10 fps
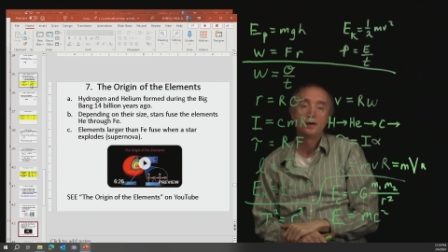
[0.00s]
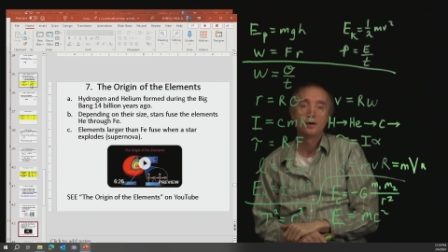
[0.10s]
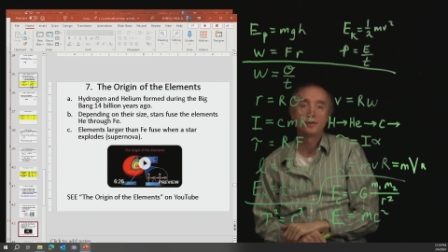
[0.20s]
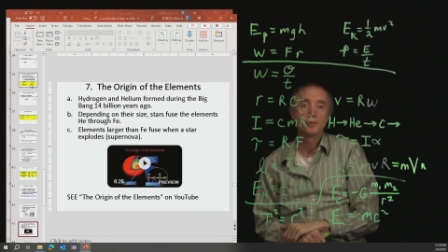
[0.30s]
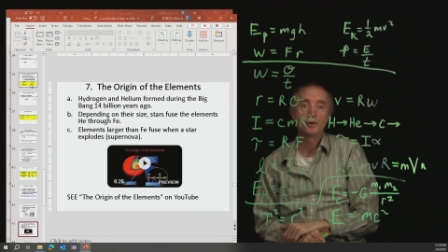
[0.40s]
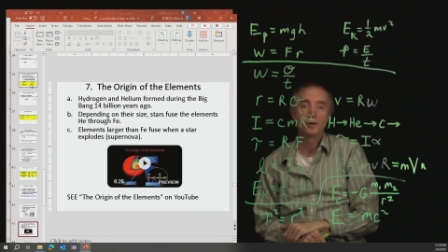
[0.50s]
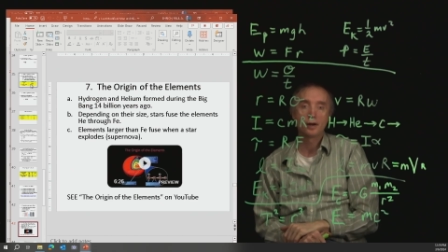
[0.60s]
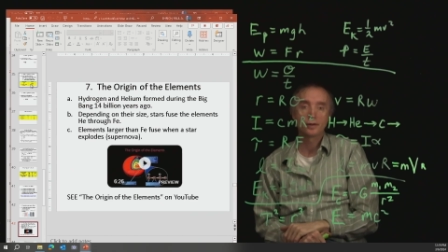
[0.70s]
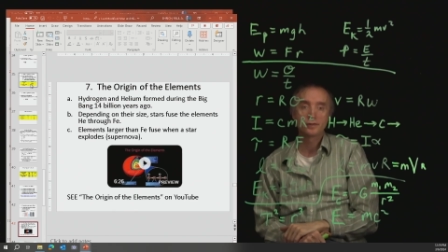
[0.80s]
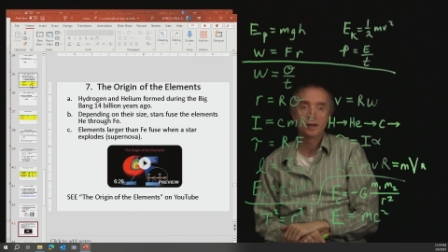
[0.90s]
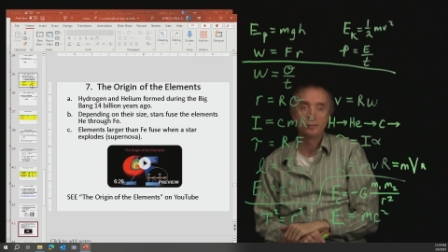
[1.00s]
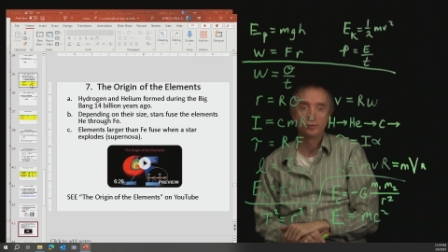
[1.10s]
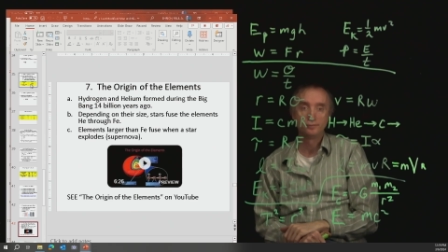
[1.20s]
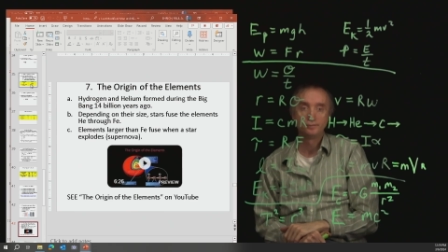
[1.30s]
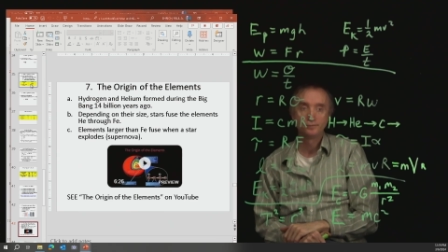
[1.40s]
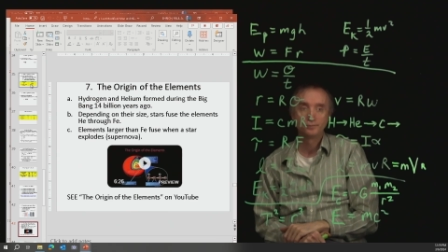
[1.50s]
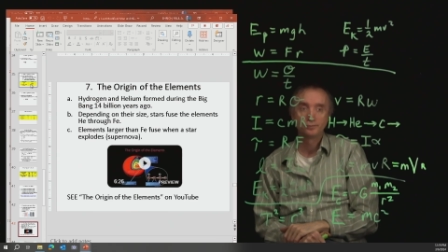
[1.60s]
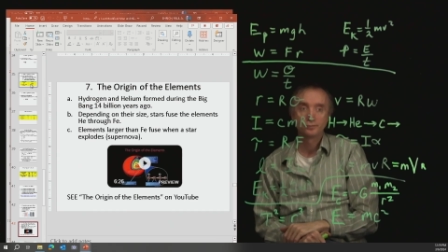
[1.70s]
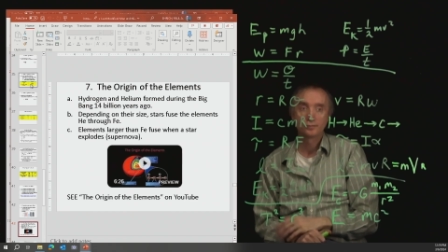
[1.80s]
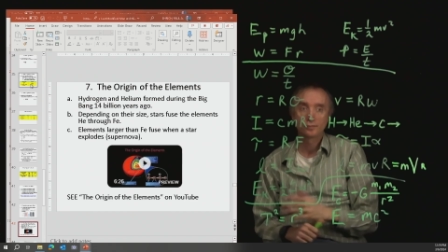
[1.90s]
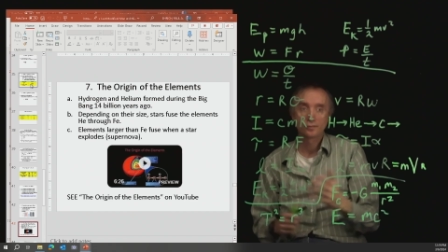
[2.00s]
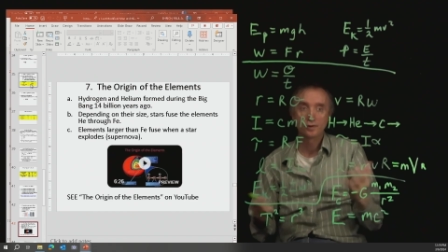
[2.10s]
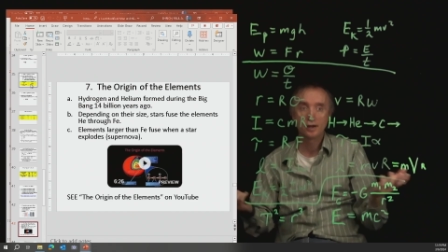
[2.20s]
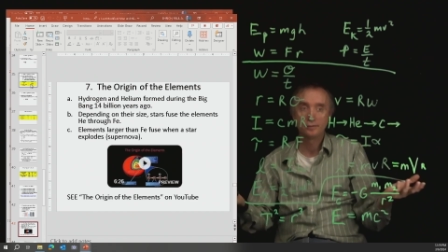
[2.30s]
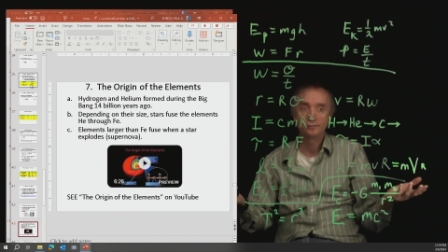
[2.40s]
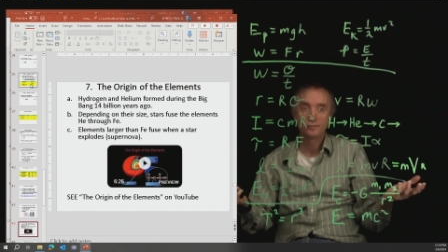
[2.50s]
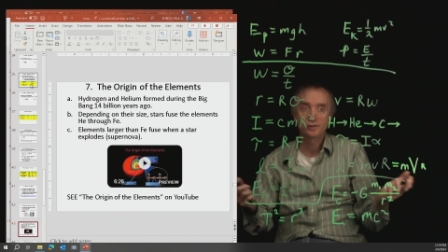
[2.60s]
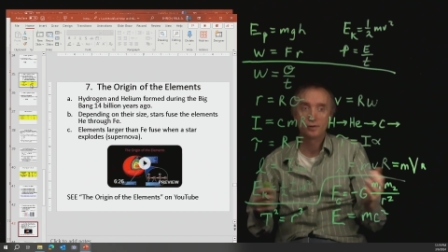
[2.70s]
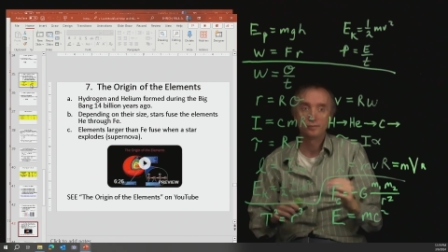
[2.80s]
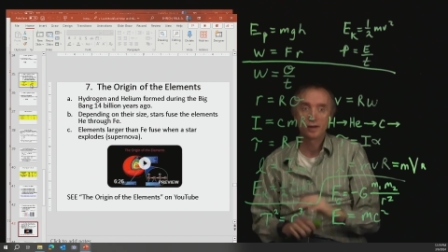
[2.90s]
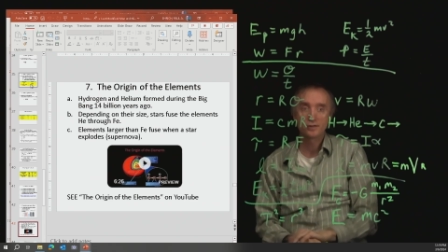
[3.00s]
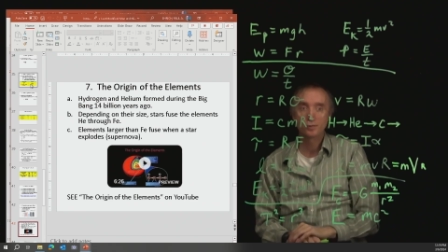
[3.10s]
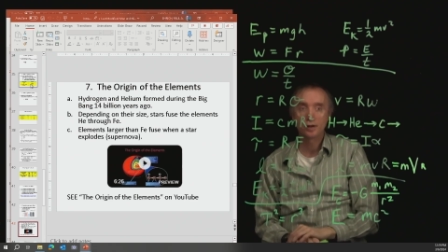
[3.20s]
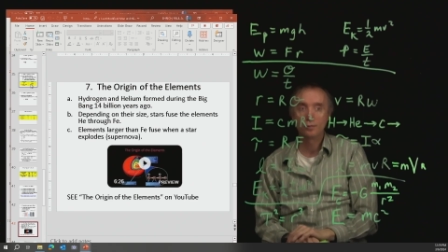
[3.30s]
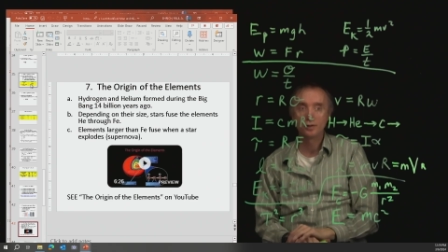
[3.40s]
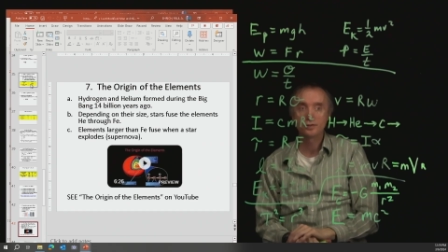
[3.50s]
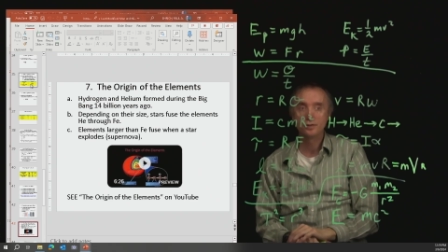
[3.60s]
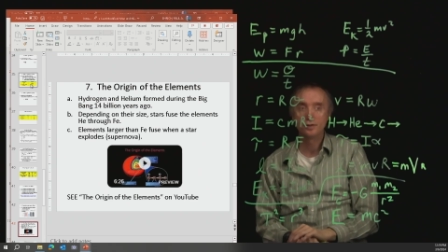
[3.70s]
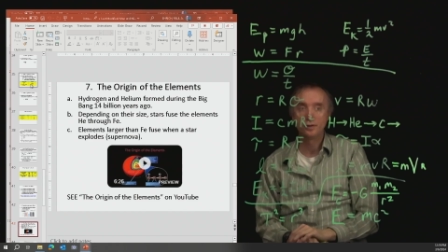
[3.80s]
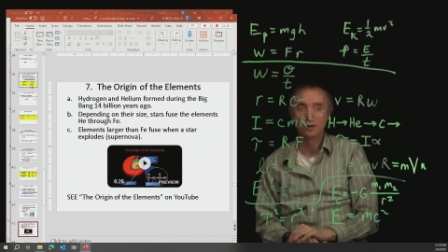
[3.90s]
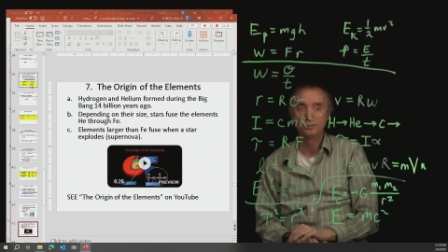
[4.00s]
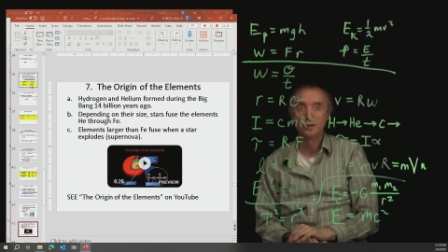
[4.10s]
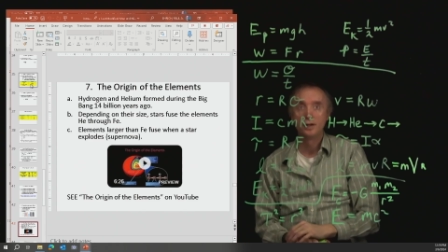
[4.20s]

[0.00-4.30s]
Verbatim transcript: on the periodic table okay so that's what i want you to know